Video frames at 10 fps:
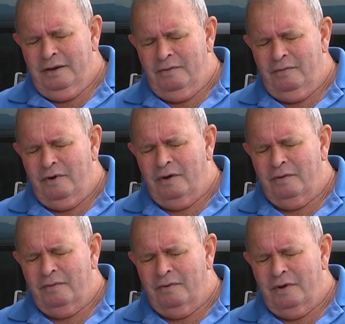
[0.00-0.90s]

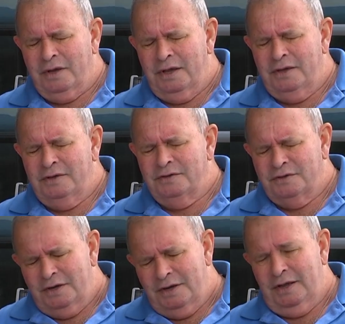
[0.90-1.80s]
Rocky,
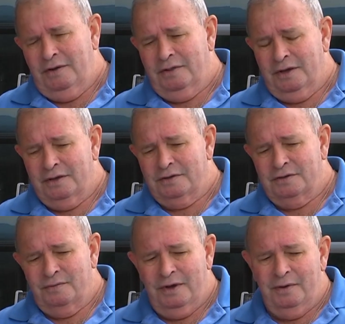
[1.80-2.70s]
Sydney, I think
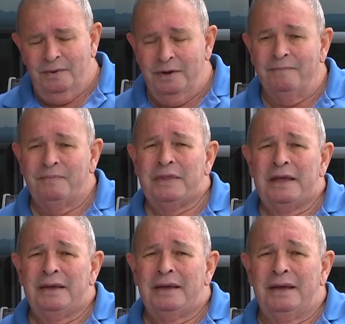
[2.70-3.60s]
it's the way it went.
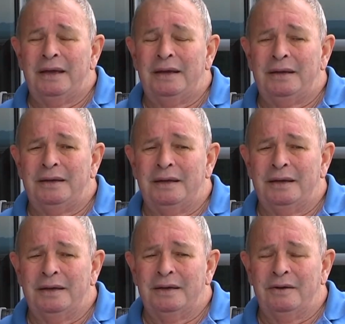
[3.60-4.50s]
And
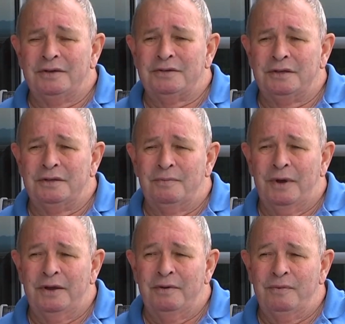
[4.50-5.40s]
I said, the
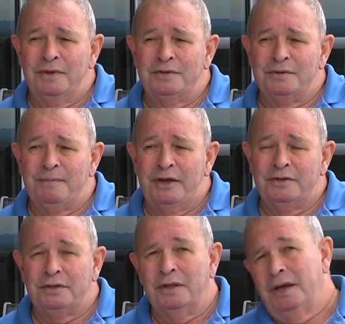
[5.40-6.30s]
one who wins the
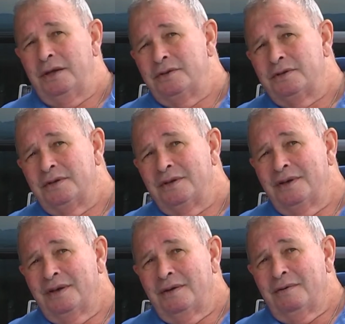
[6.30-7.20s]
most legs
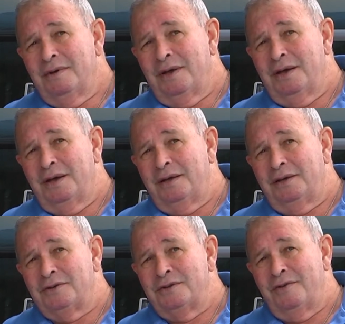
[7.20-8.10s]

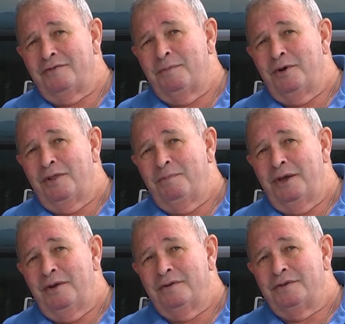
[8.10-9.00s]
doesn't have to buy the
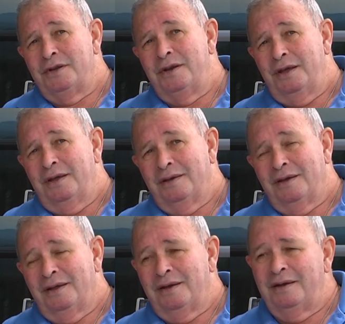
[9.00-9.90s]
beer in Sydney.
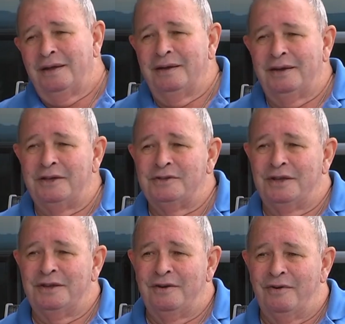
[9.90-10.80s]
And Dick
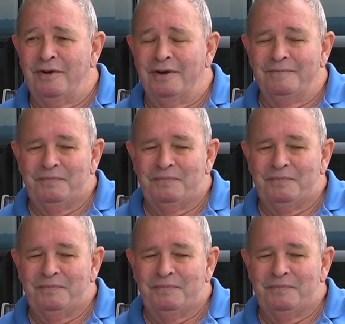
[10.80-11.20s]
said, you're on.